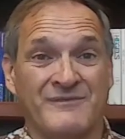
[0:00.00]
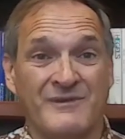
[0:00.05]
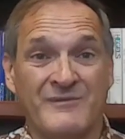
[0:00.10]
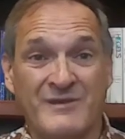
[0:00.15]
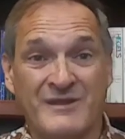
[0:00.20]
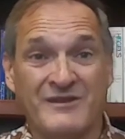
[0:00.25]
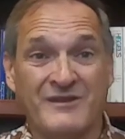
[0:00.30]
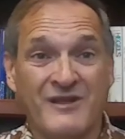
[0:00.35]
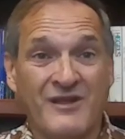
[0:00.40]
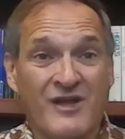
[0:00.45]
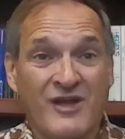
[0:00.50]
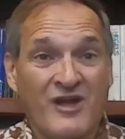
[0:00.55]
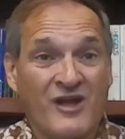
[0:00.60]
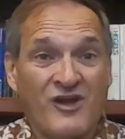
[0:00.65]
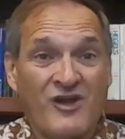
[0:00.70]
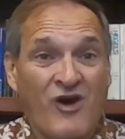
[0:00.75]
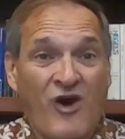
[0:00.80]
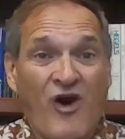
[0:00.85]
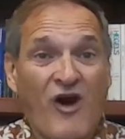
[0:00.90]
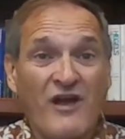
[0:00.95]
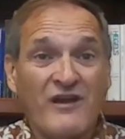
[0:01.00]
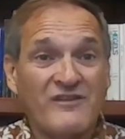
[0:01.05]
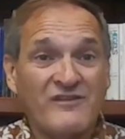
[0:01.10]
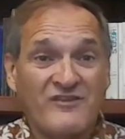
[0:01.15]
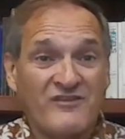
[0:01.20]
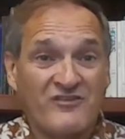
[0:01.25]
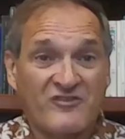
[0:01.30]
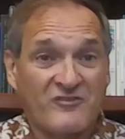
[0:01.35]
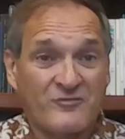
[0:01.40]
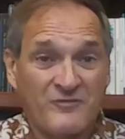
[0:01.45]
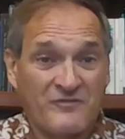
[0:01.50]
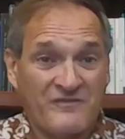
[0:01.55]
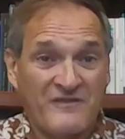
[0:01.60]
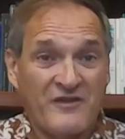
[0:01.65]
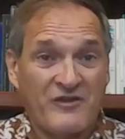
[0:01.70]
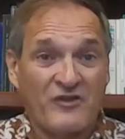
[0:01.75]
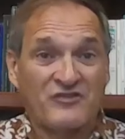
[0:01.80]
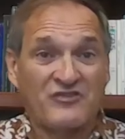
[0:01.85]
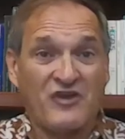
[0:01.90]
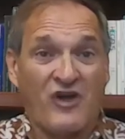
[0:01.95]
I mean, God
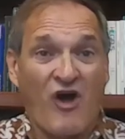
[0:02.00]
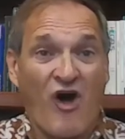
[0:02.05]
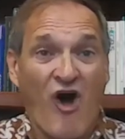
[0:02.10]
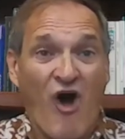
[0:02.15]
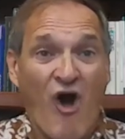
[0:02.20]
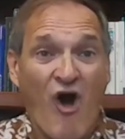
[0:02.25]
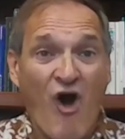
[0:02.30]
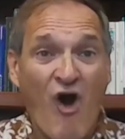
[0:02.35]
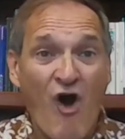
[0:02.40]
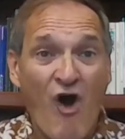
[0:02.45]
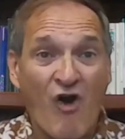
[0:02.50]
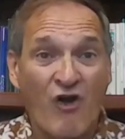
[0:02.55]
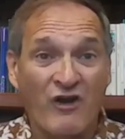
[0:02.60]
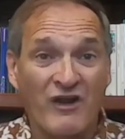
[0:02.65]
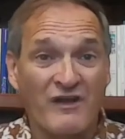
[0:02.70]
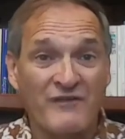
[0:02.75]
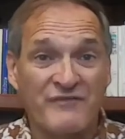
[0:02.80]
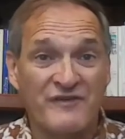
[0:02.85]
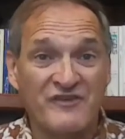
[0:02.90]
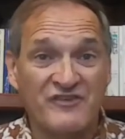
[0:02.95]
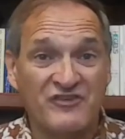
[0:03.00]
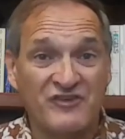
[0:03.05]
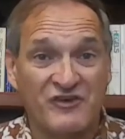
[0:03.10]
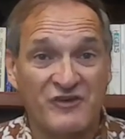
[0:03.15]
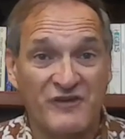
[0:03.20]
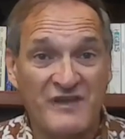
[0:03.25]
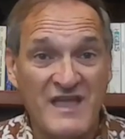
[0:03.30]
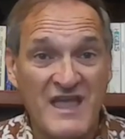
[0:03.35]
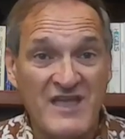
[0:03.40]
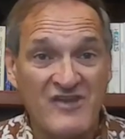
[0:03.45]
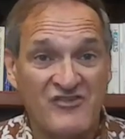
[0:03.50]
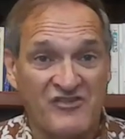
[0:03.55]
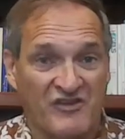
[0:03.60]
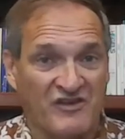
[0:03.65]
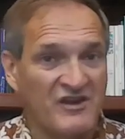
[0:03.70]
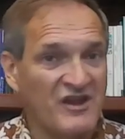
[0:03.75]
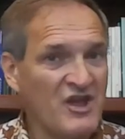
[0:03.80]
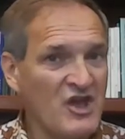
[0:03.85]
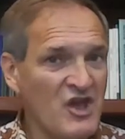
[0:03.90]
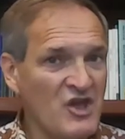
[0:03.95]
fills all of his
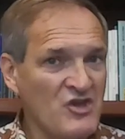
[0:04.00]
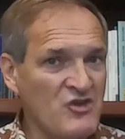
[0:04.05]
creation.